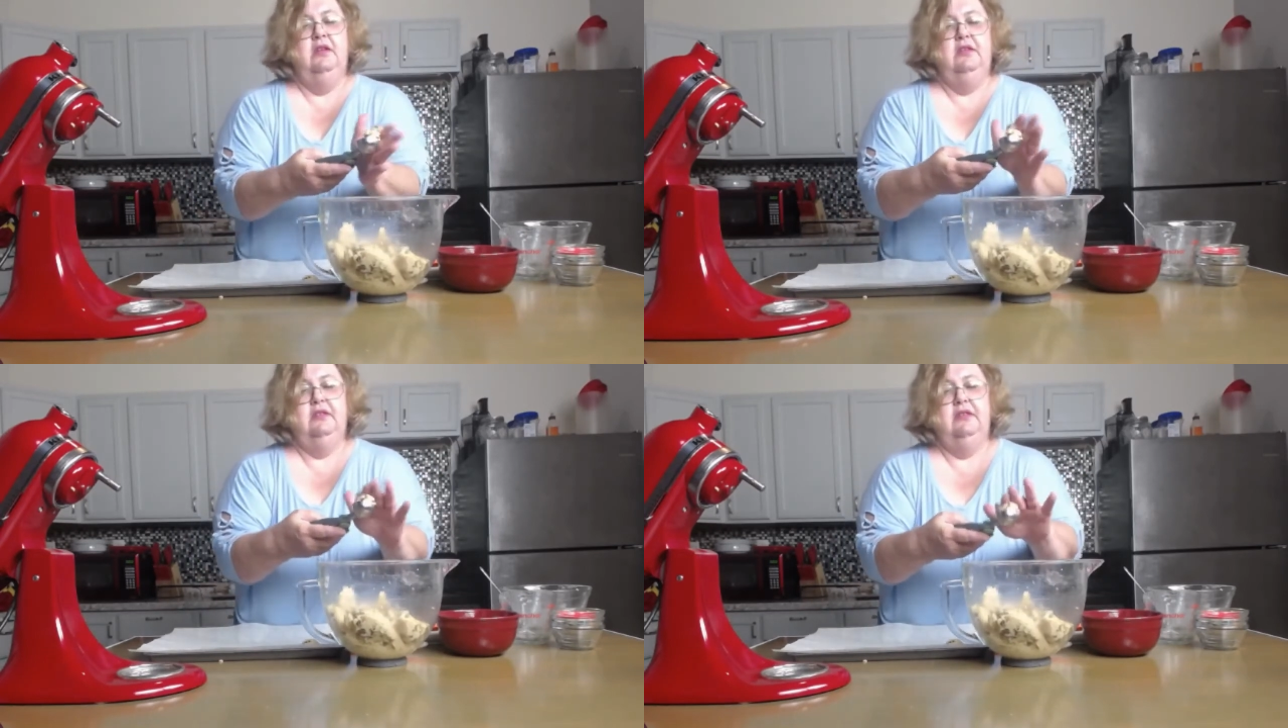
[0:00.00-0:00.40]

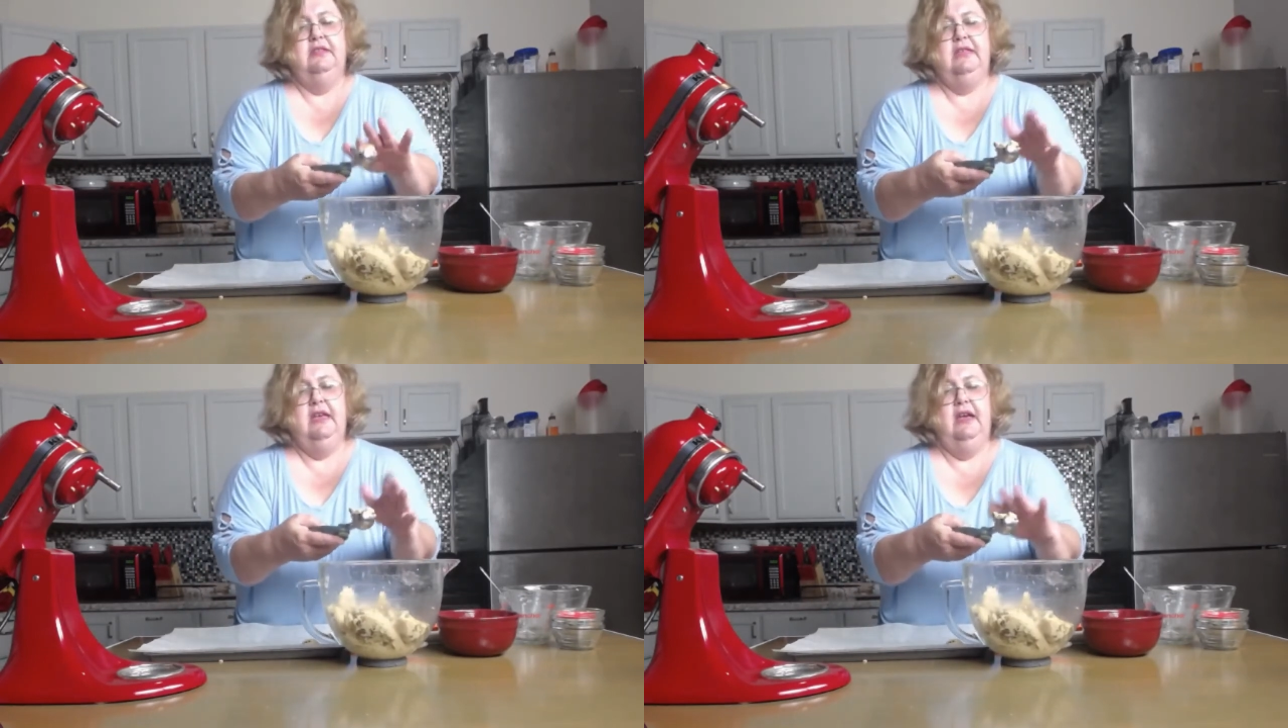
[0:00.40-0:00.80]
So
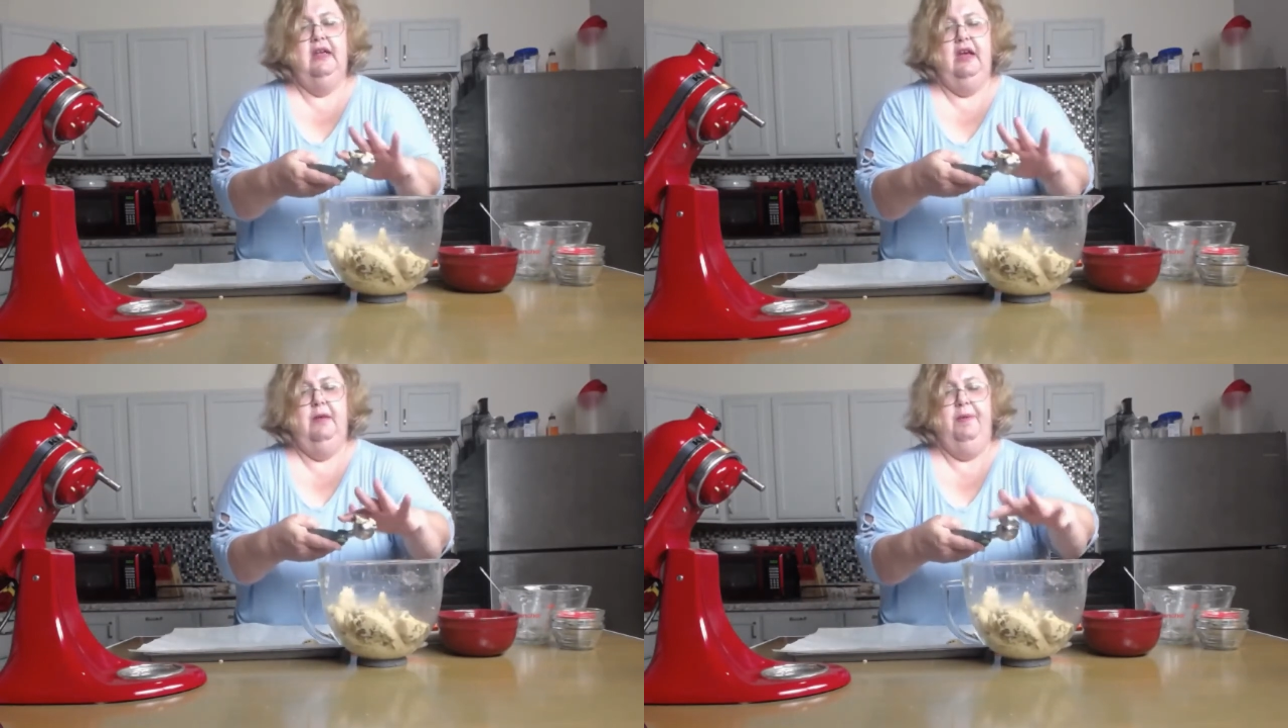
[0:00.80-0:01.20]
let's
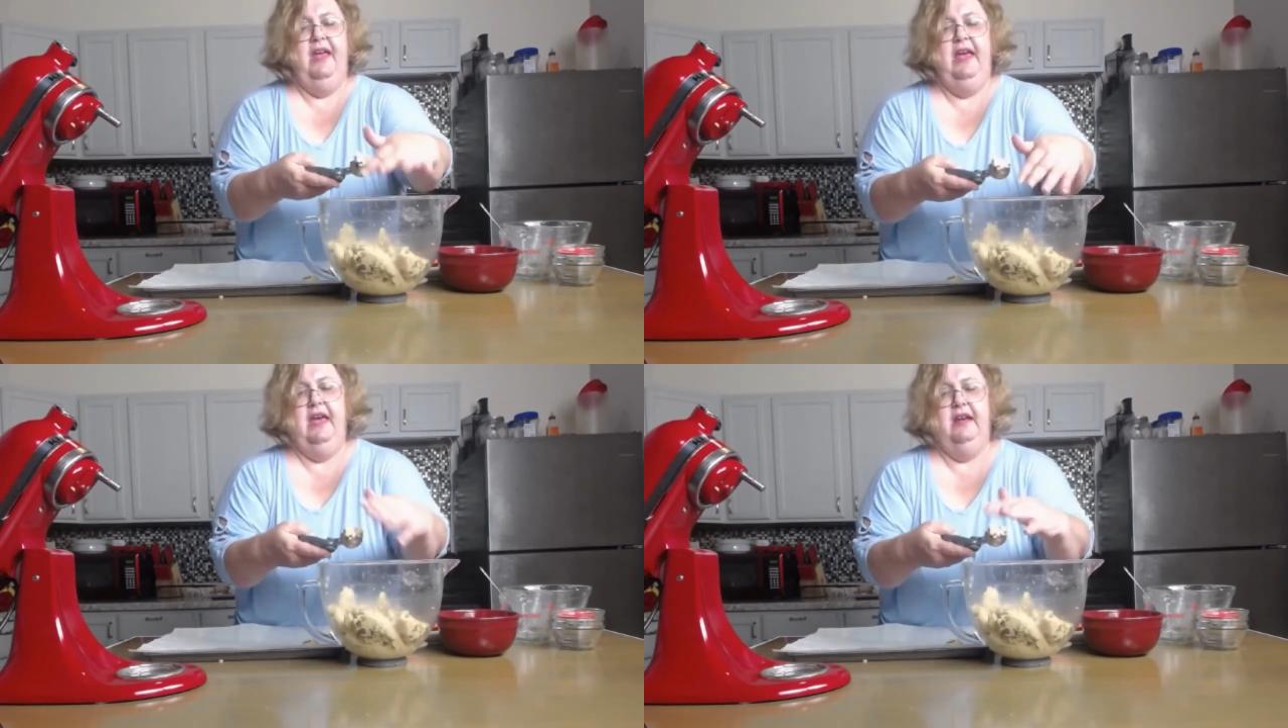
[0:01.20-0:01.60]
get a
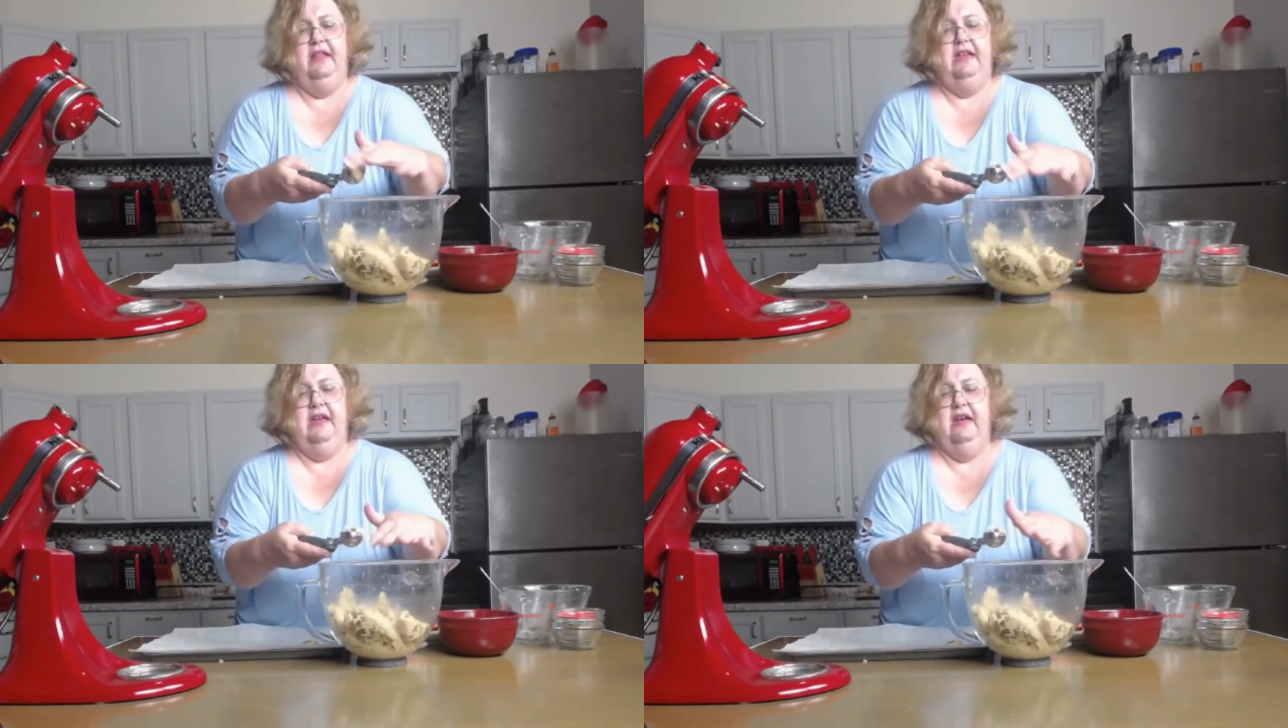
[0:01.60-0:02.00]
pan
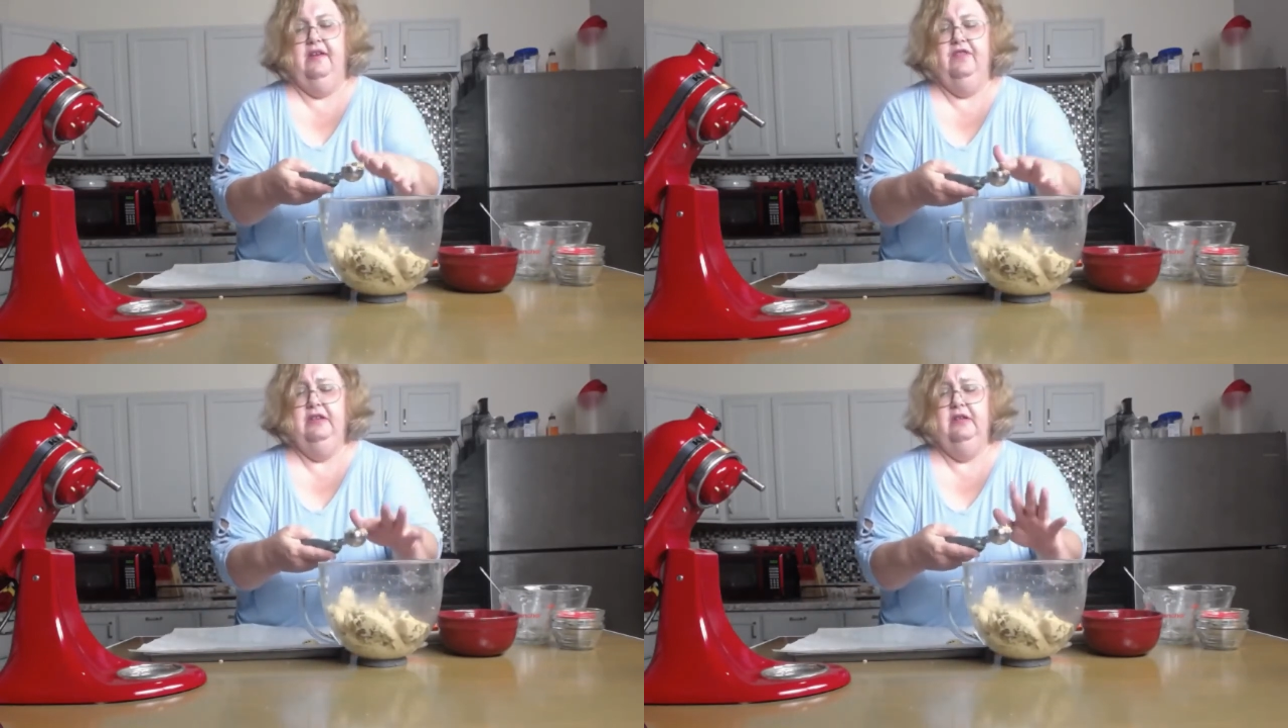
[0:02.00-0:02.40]
in the
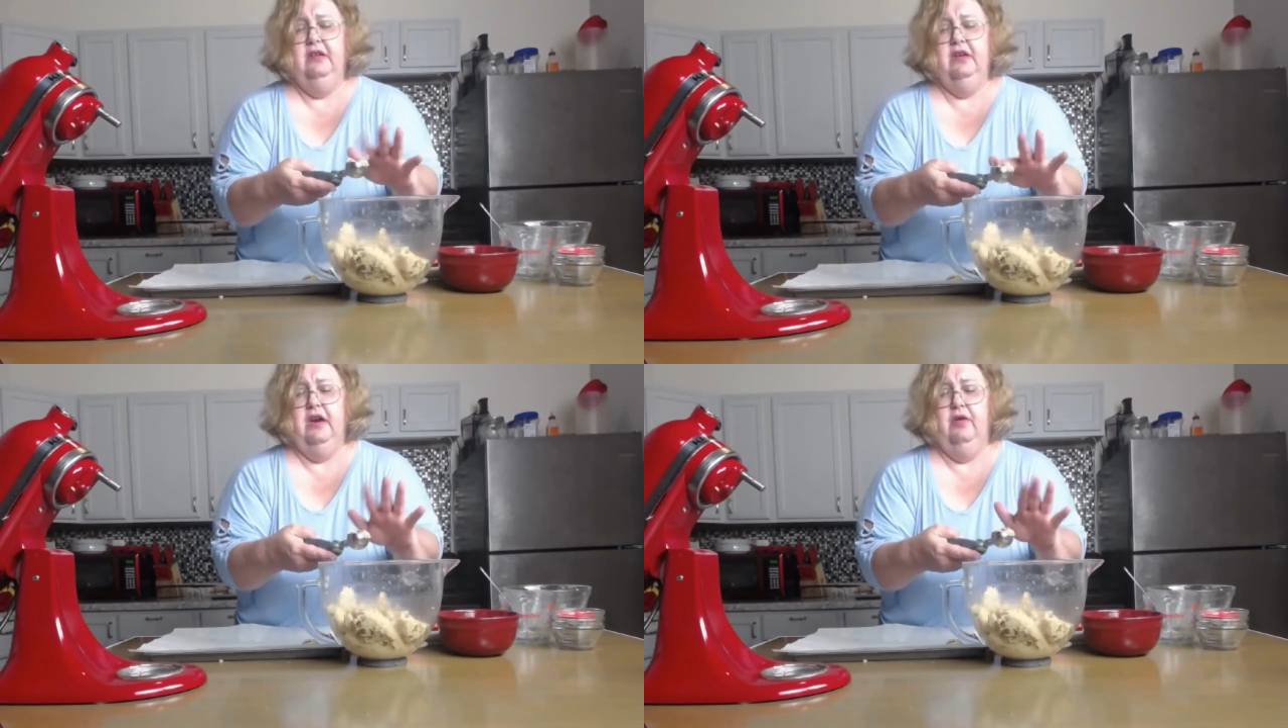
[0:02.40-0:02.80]
oven
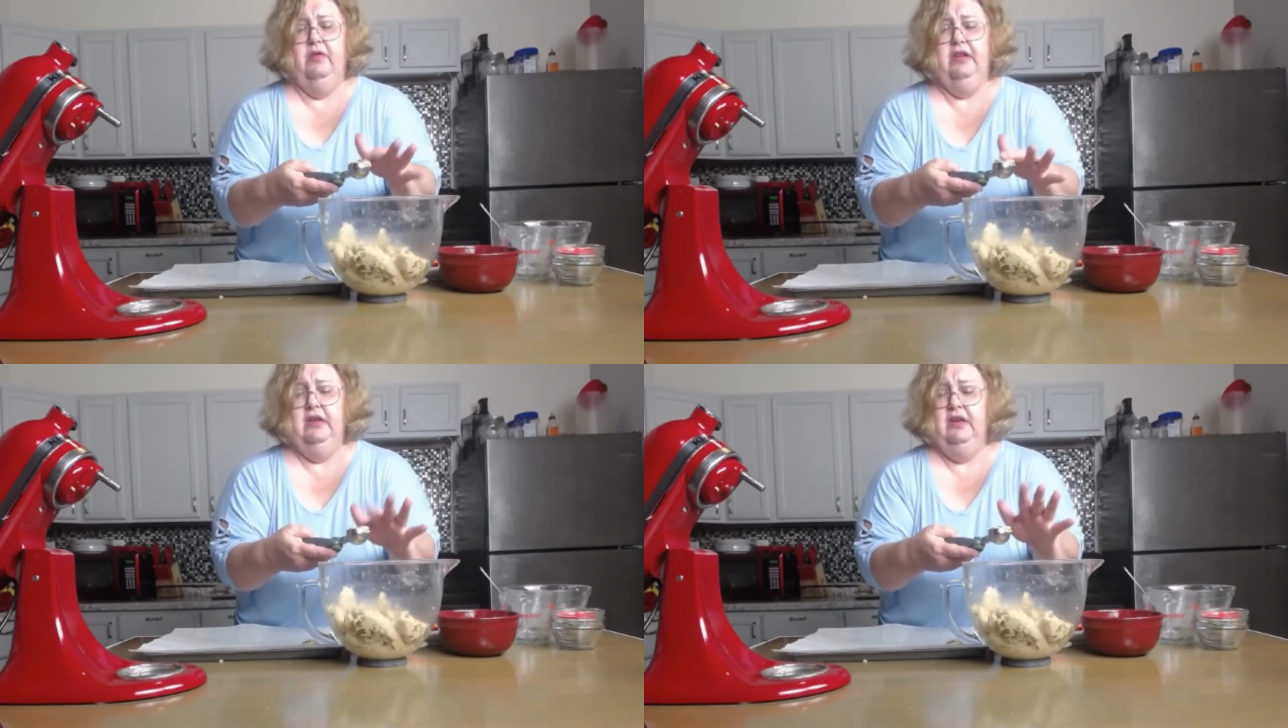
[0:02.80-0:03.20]
going